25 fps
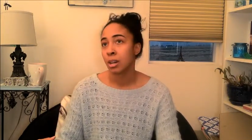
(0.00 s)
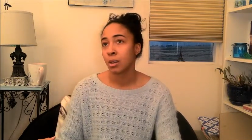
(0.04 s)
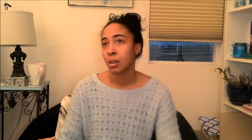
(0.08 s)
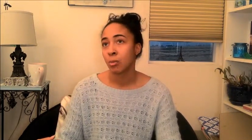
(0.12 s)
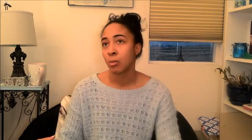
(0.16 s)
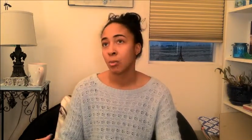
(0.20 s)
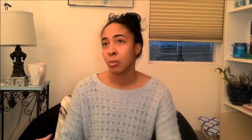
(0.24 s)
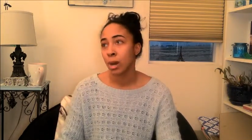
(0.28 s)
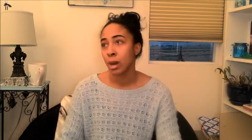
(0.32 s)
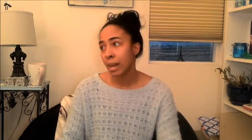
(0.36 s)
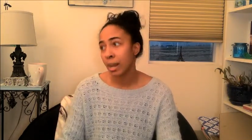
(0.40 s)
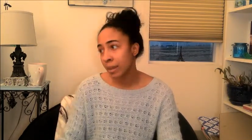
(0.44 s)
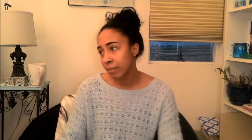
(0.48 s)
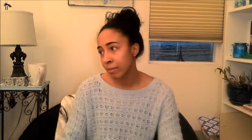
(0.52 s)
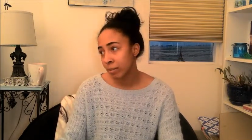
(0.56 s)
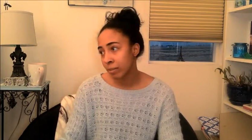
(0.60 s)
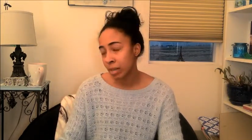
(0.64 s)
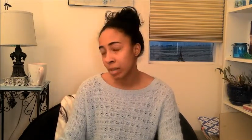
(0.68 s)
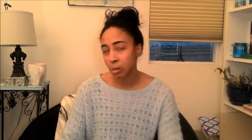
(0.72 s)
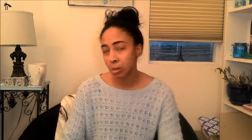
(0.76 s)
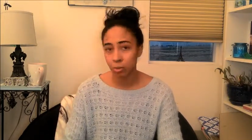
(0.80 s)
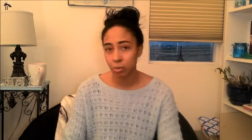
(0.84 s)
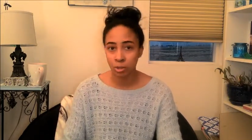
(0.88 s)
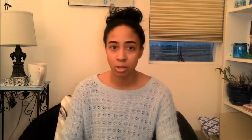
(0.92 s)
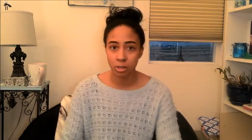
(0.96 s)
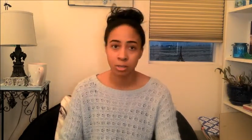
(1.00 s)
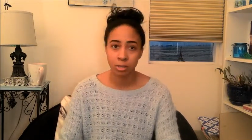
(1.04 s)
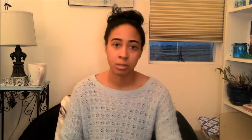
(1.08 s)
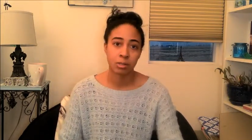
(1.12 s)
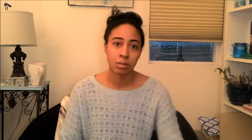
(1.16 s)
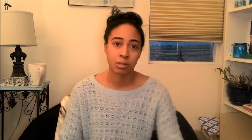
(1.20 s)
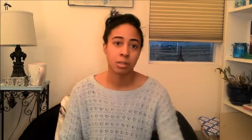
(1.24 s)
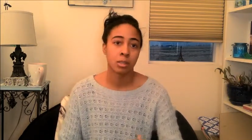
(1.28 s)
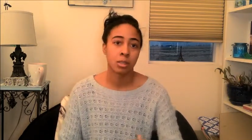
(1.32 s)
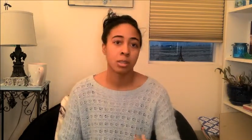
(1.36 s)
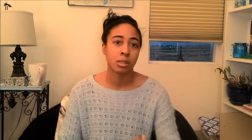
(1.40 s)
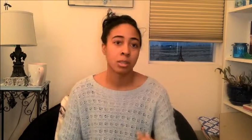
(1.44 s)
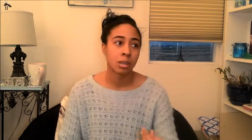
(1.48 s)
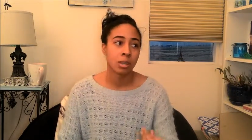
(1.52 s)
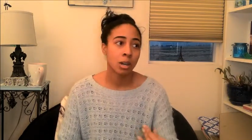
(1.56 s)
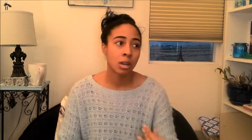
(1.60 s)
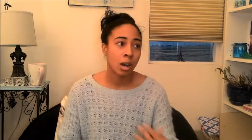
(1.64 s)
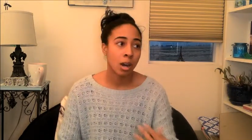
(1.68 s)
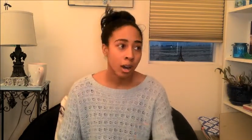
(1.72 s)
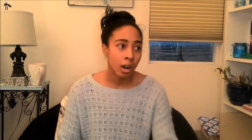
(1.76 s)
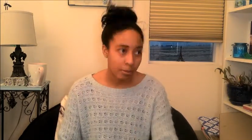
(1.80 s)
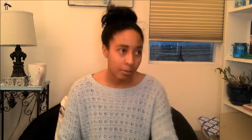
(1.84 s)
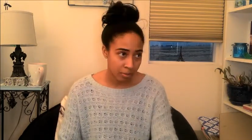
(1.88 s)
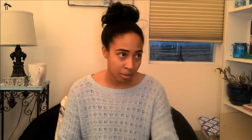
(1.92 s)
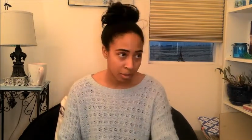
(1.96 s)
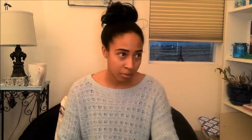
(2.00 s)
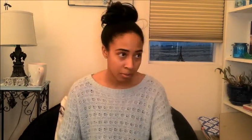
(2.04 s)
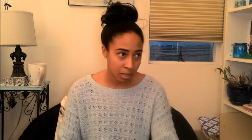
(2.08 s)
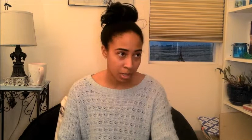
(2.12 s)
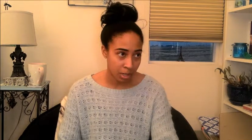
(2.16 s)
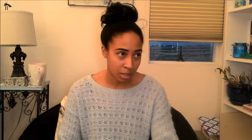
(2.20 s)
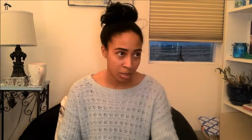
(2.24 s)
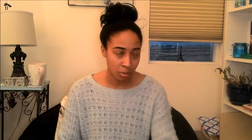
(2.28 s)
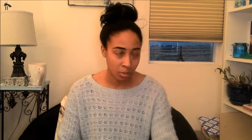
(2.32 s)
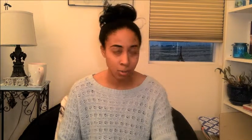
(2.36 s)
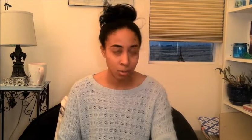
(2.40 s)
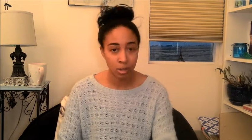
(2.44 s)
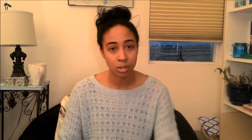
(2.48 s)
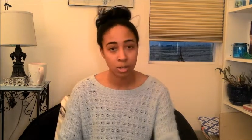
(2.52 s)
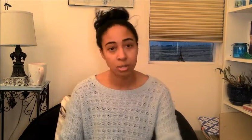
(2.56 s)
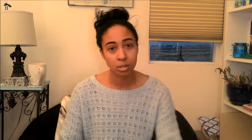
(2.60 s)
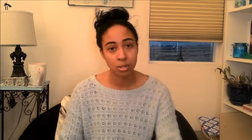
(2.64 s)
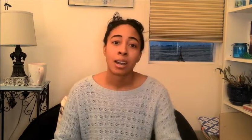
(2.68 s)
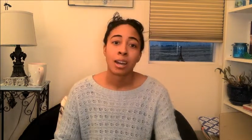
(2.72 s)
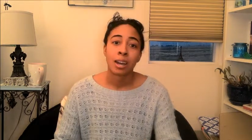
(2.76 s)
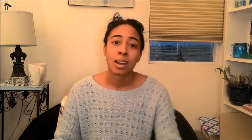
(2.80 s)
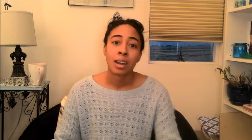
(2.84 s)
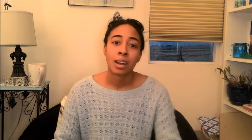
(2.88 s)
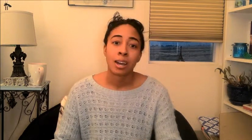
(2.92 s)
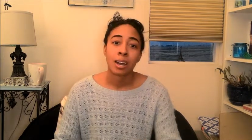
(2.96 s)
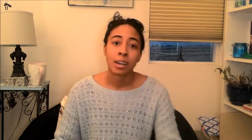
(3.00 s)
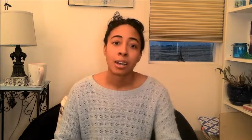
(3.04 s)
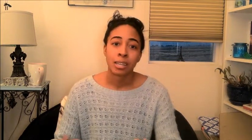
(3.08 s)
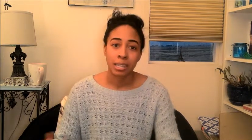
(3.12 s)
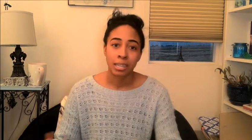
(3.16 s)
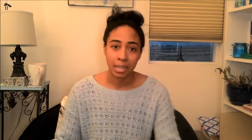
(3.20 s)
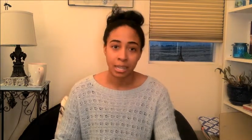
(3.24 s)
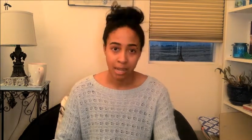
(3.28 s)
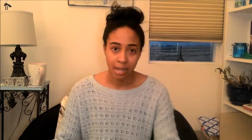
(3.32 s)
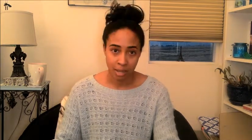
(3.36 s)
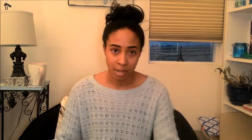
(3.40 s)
Wi-Fi works, so that the coffee maker works. Yeah.